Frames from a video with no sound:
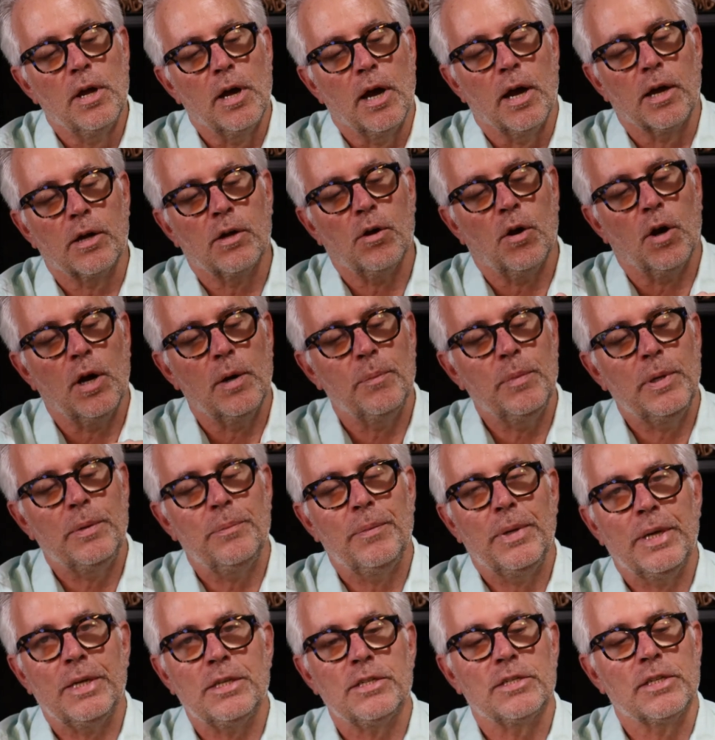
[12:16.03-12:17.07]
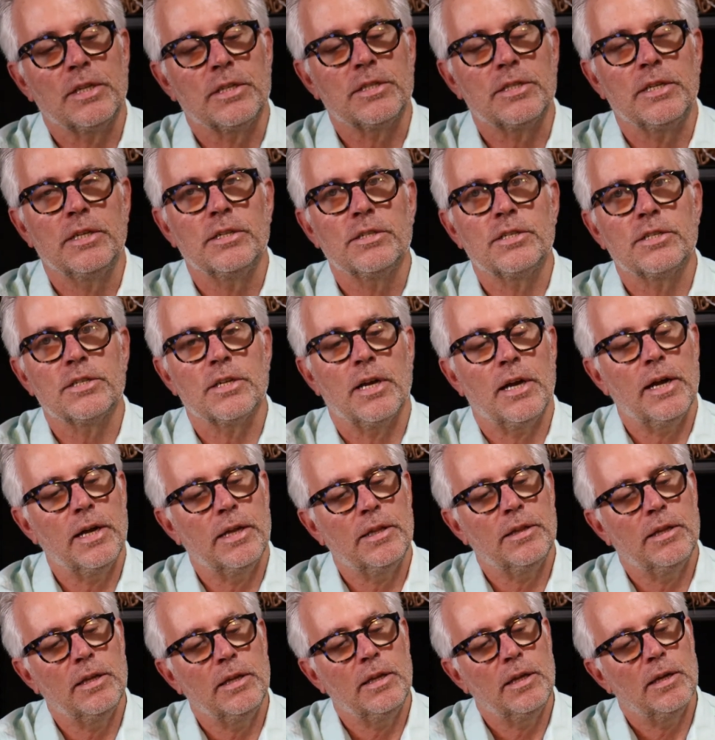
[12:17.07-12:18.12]
a carbon mix that's
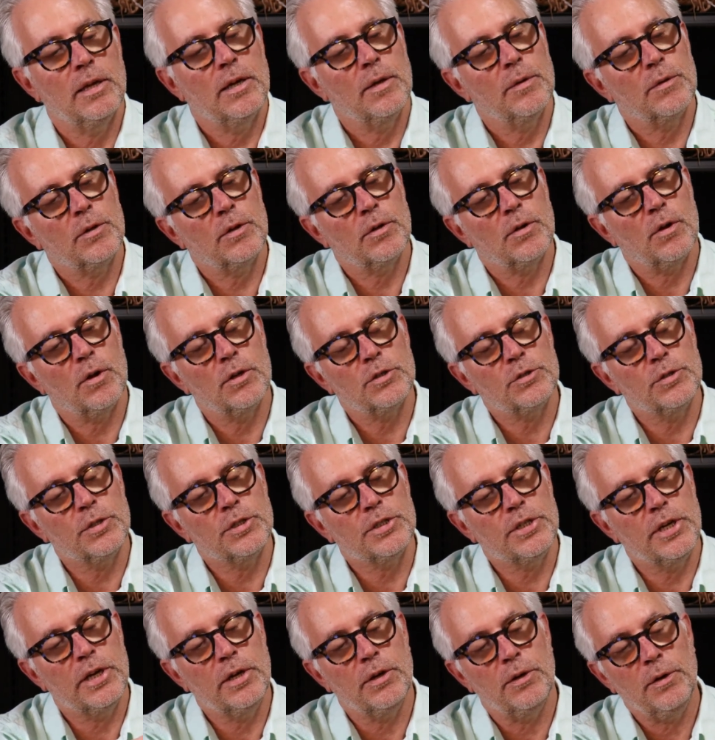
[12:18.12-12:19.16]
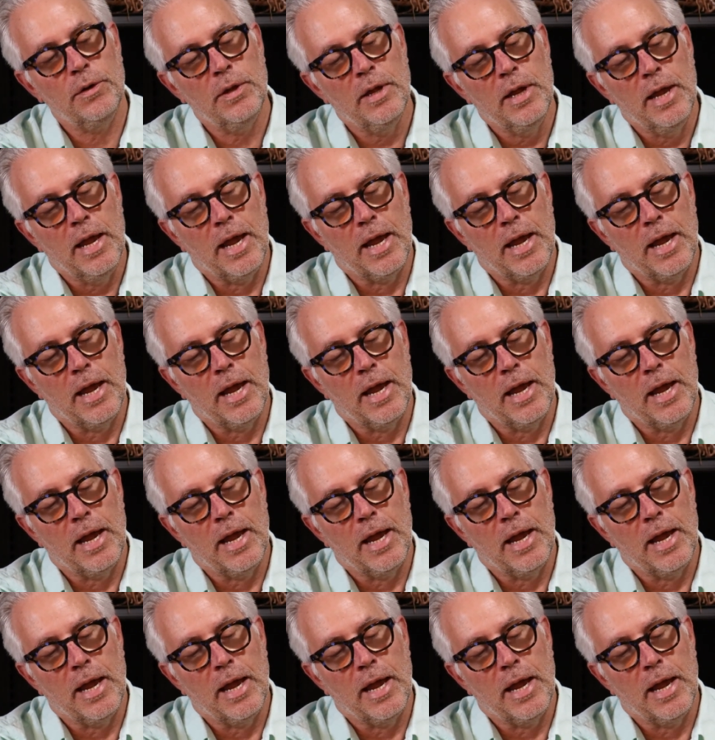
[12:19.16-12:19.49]
inside the cartridge here,